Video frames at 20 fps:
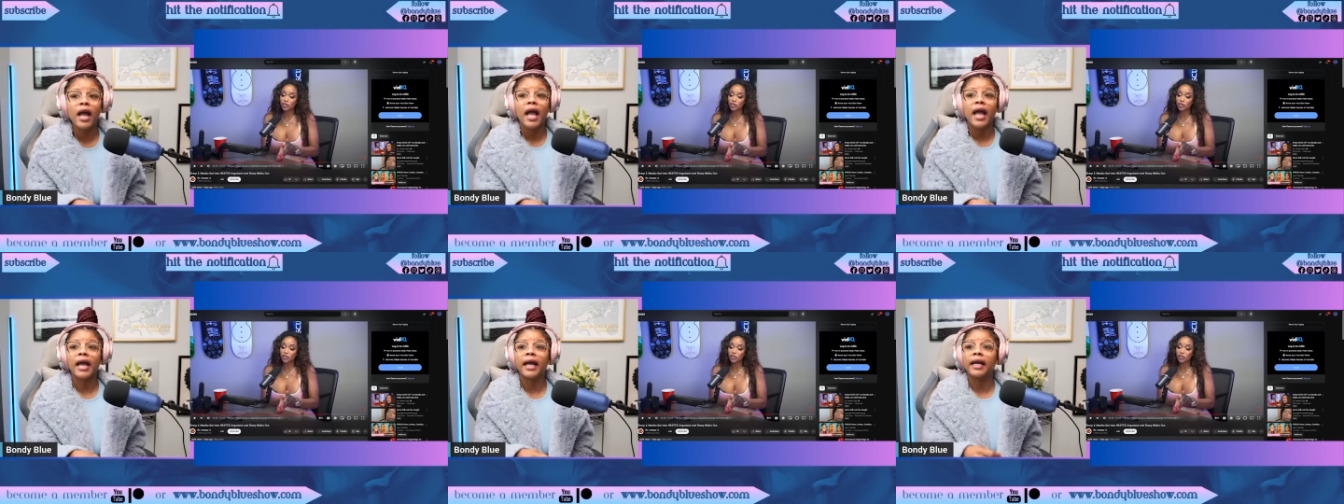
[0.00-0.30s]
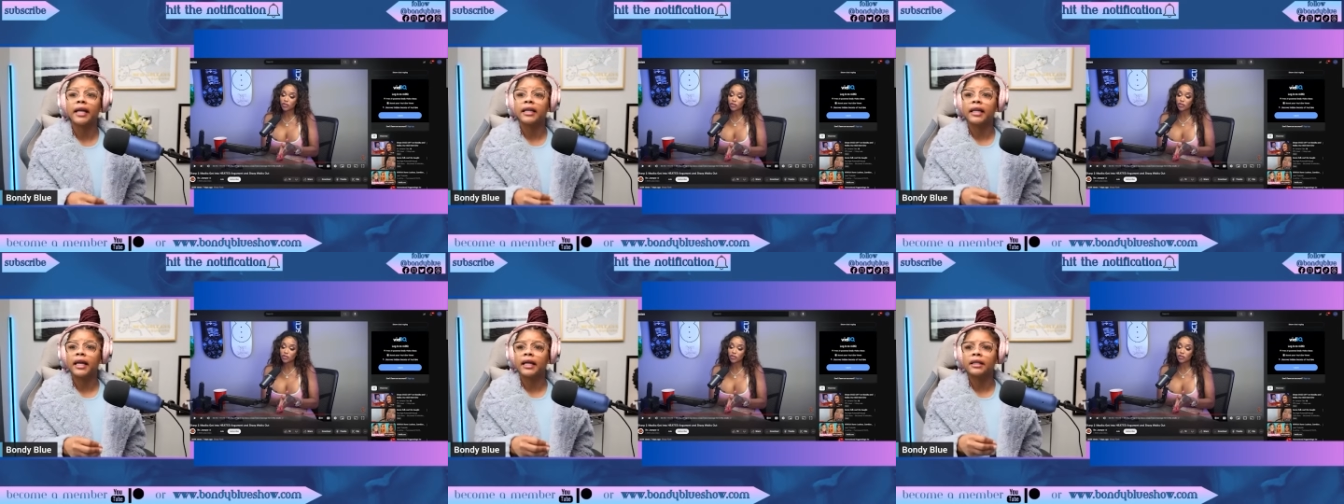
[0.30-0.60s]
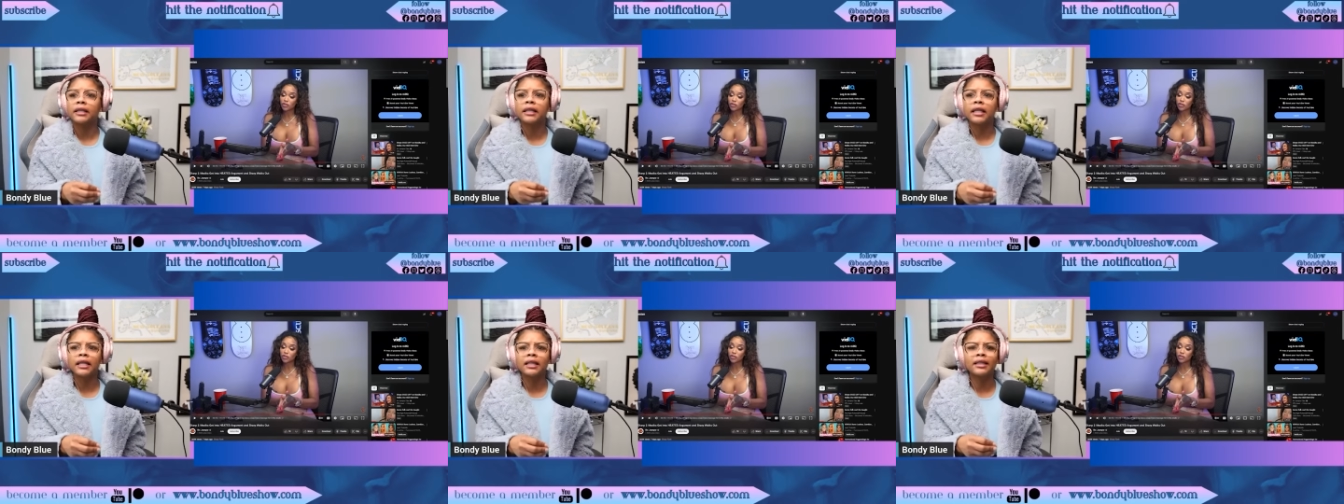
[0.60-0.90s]
and
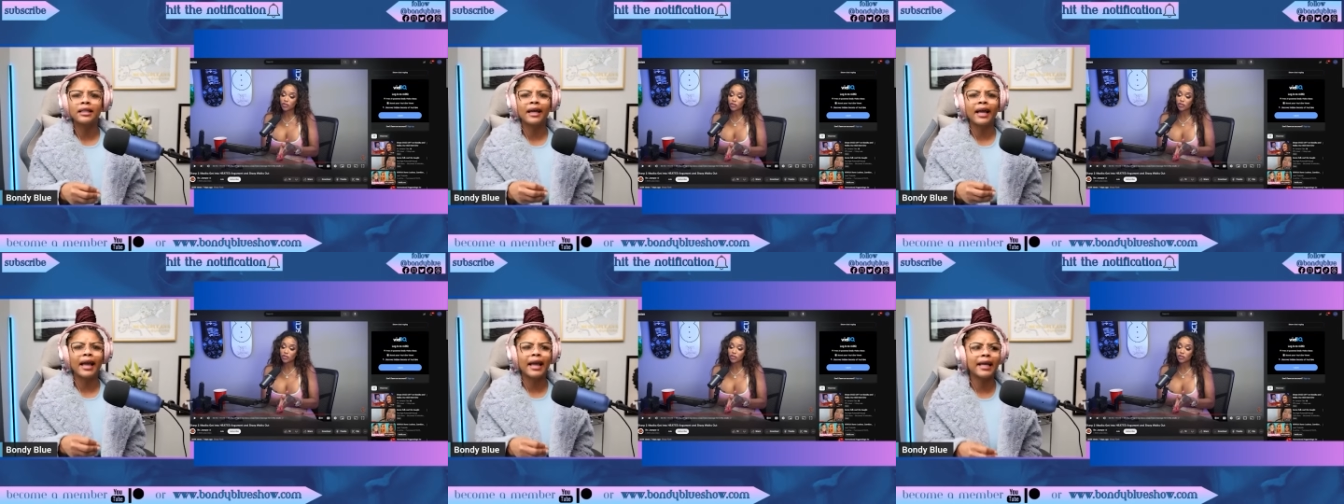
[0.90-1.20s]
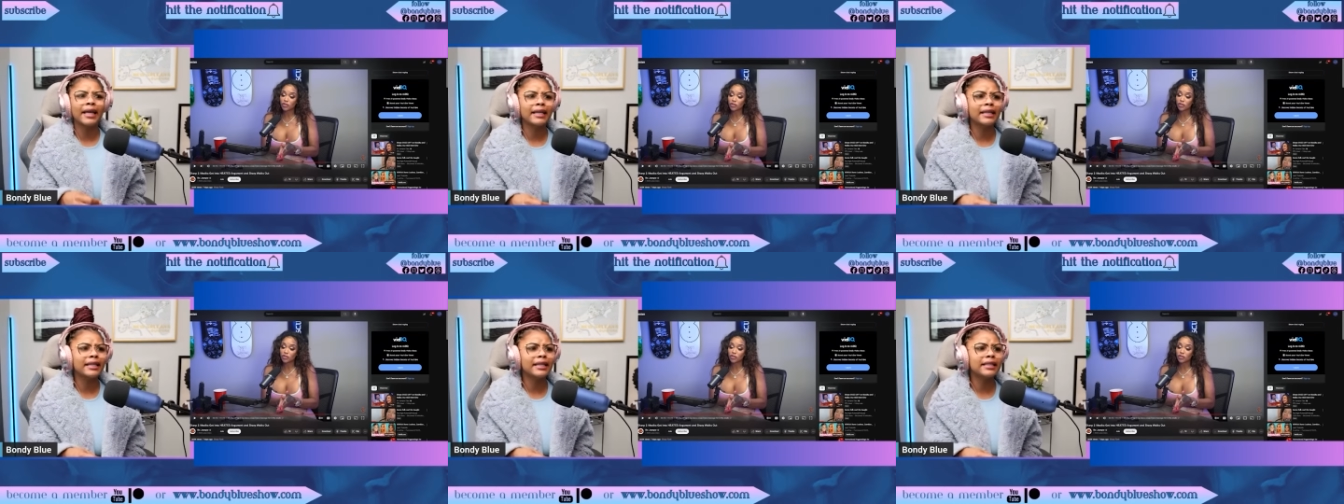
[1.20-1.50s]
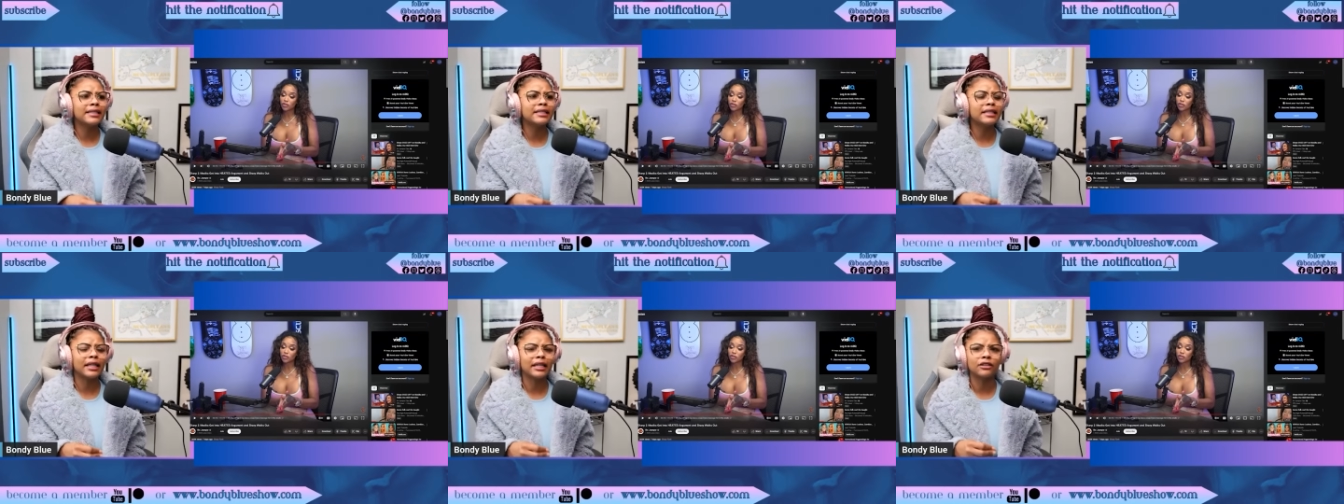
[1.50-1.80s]
and then the
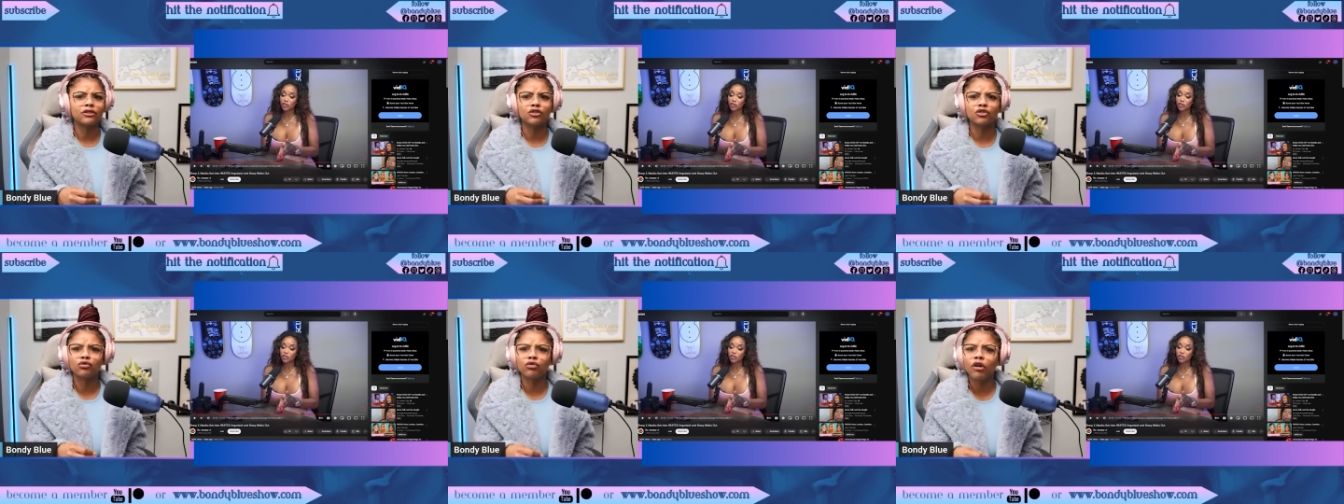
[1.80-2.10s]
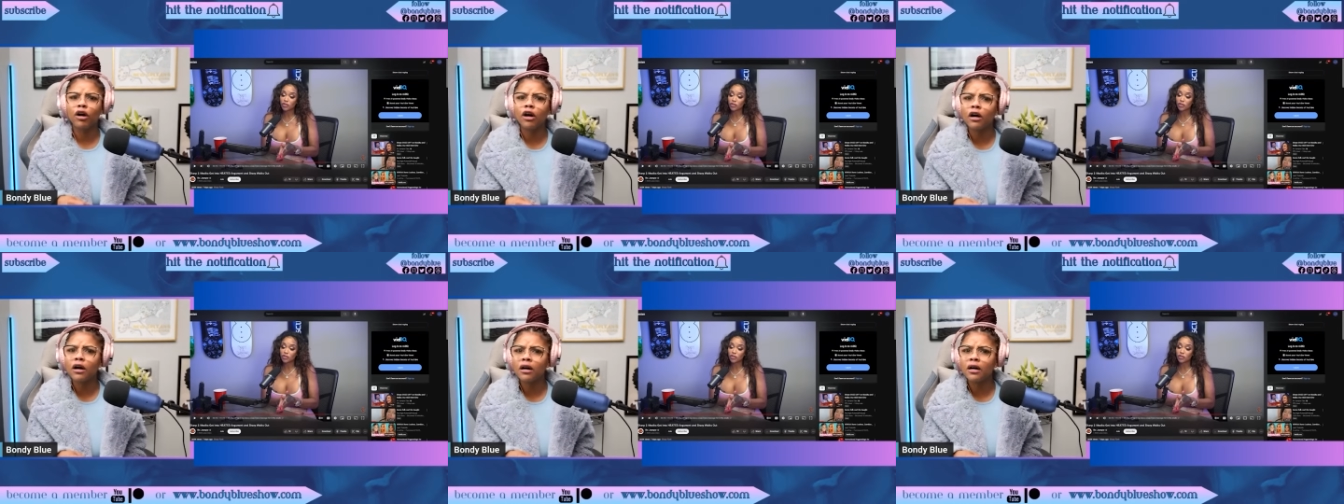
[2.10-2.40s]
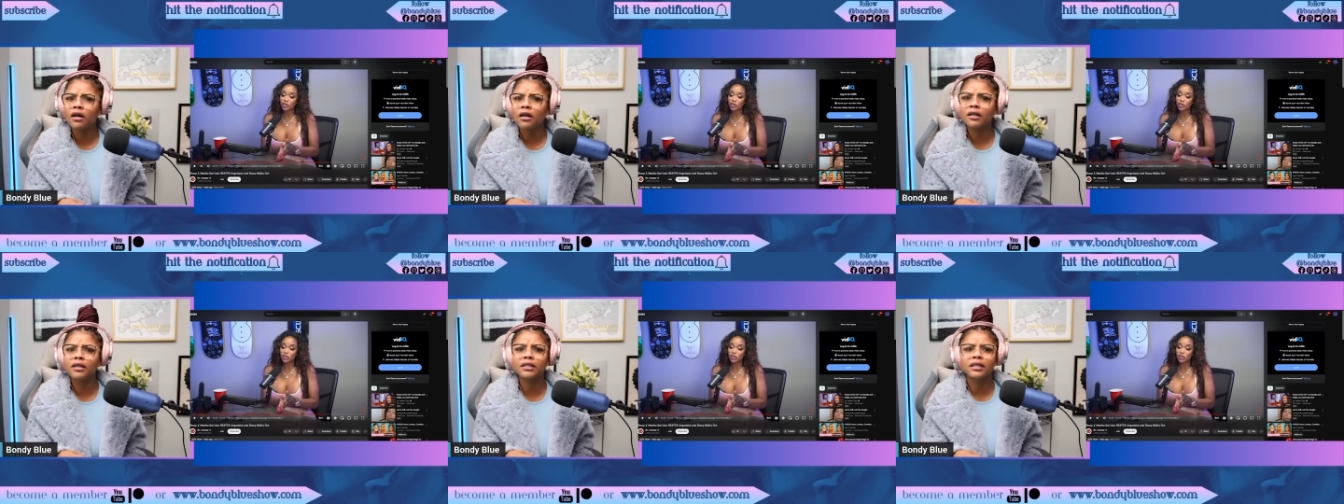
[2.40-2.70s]
80s and
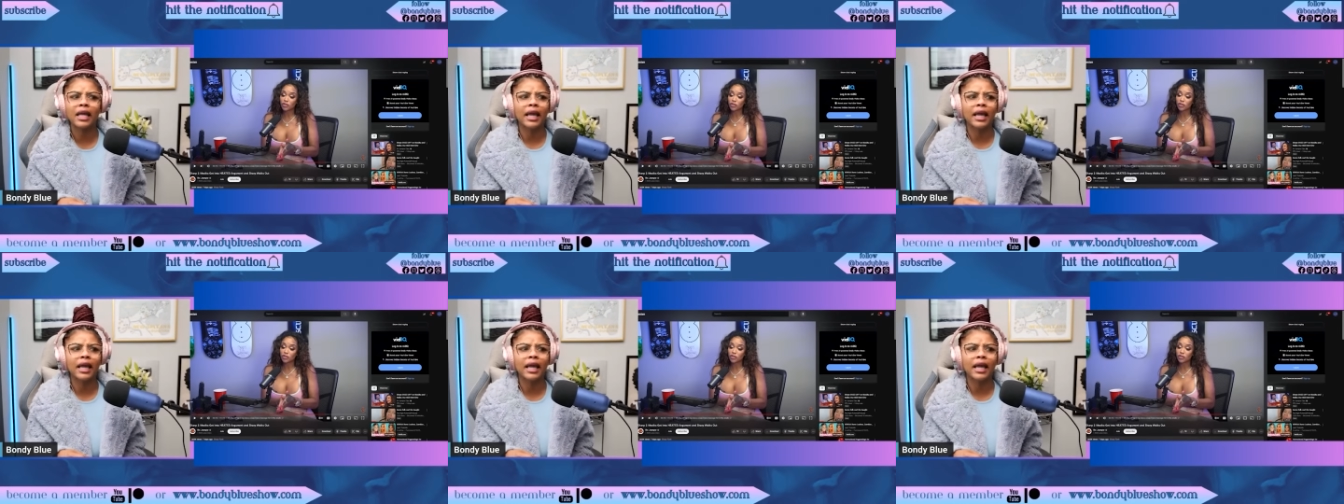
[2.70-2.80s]
drugs